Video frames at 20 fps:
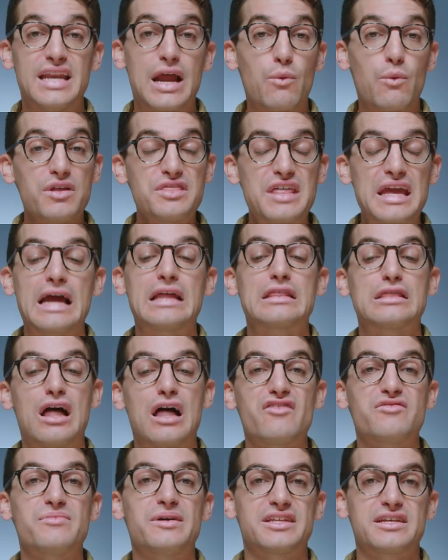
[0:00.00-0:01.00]
Now, one thing I
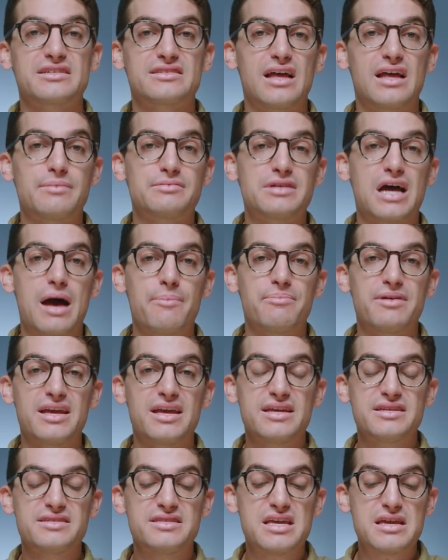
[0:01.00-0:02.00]
love about this laptop
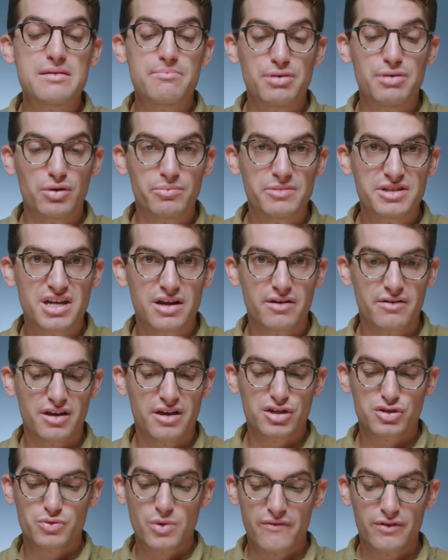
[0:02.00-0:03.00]
is the build
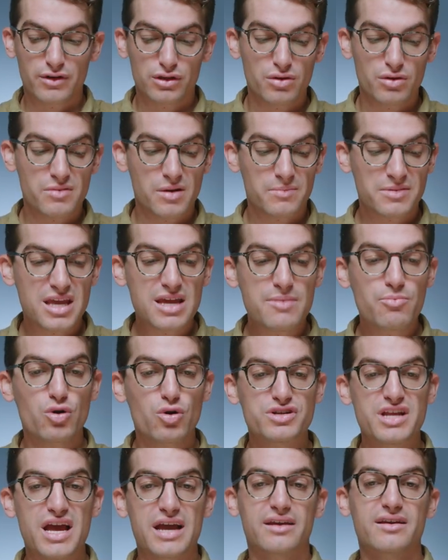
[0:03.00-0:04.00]
materials. We have an aluminum
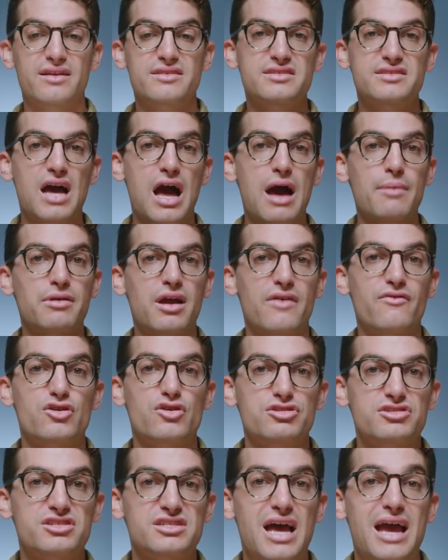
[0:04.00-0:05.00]
keyboard deck, top
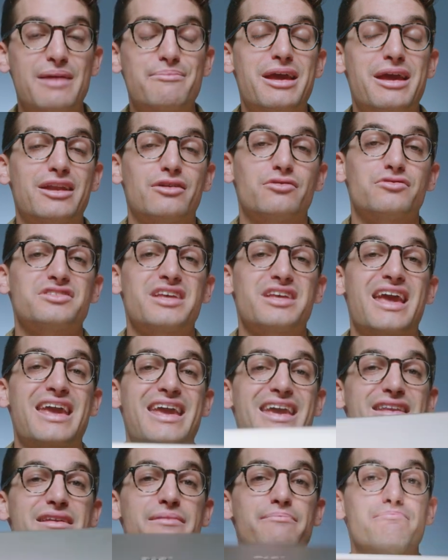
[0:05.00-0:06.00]
cover, side panels,
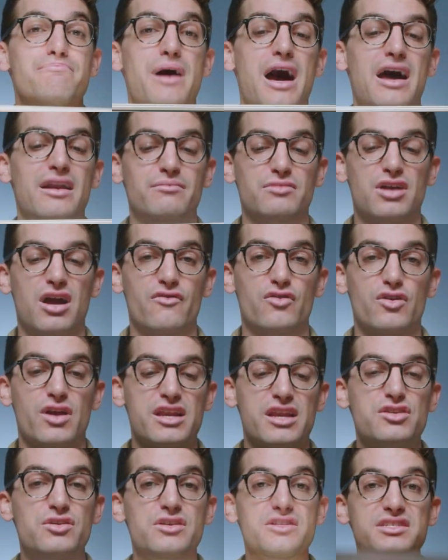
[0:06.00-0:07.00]
and bottom cover.
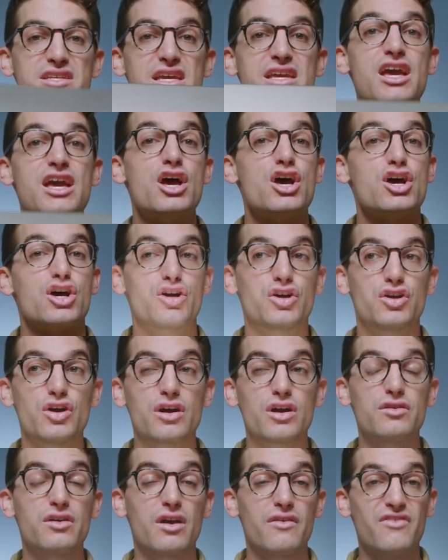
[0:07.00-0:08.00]
And you can see
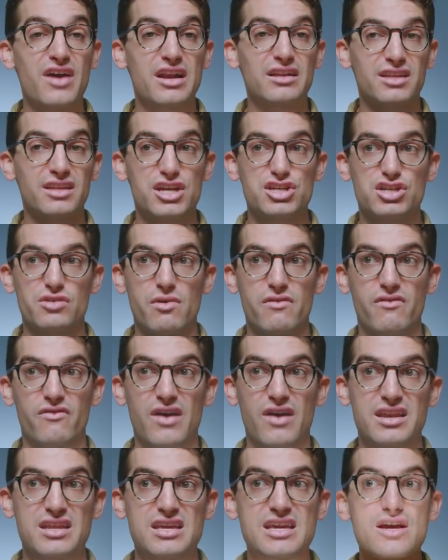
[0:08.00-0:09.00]
good ventilation. We have a
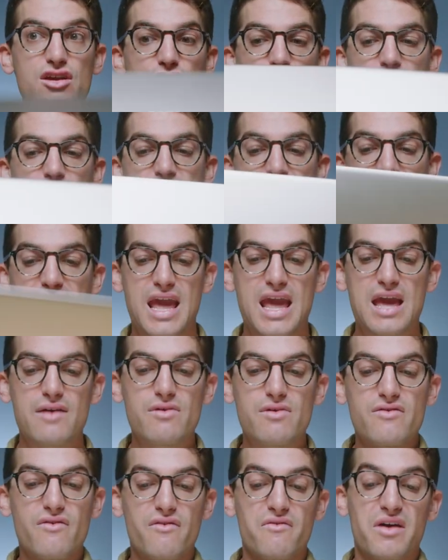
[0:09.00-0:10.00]
vent here, and
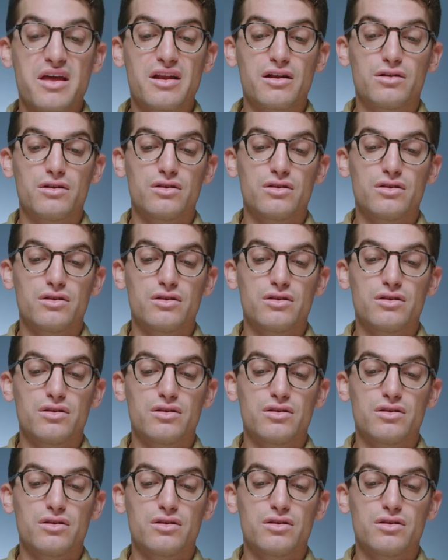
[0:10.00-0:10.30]
we have a vent